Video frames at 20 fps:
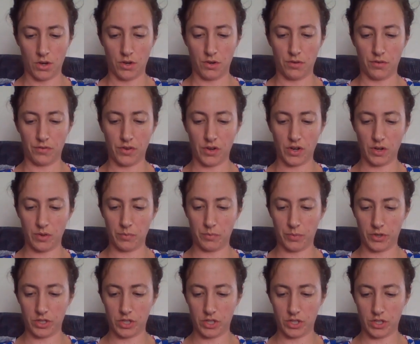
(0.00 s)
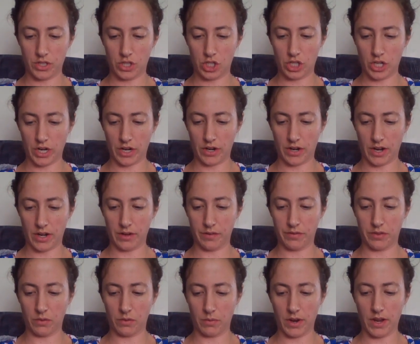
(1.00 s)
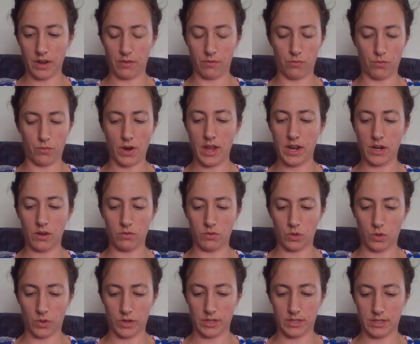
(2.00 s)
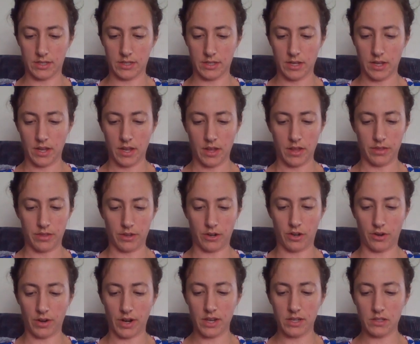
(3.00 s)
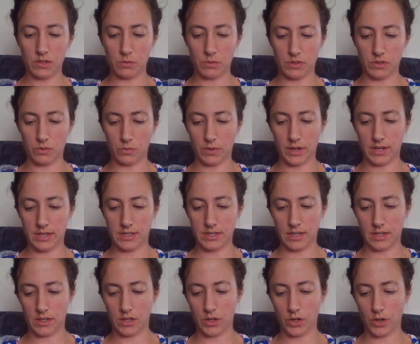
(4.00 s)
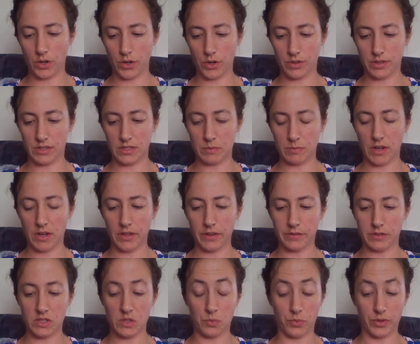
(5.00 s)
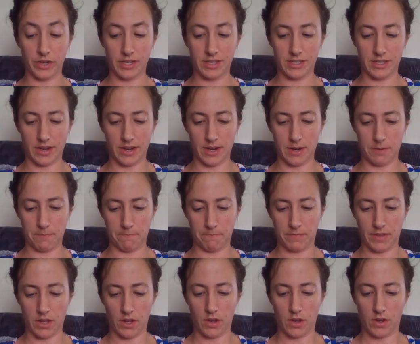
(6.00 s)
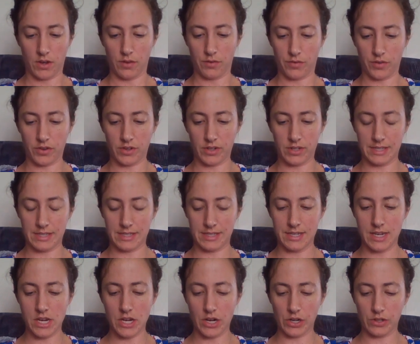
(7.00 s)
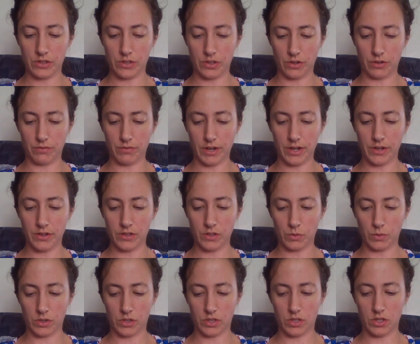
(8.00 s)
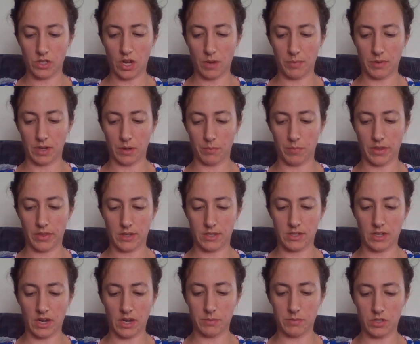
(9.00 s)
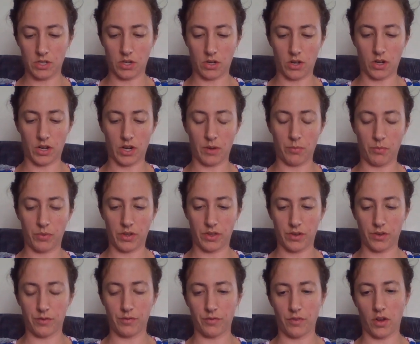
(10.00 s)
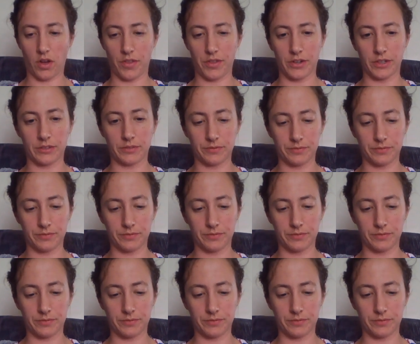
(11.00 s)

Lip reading: Fern pushed a chair out of the way and ran outdoors. The grass was wet and the earth smelled of springtime. Fern's sneakers, her runners, were sopping by the time she caught up with her father.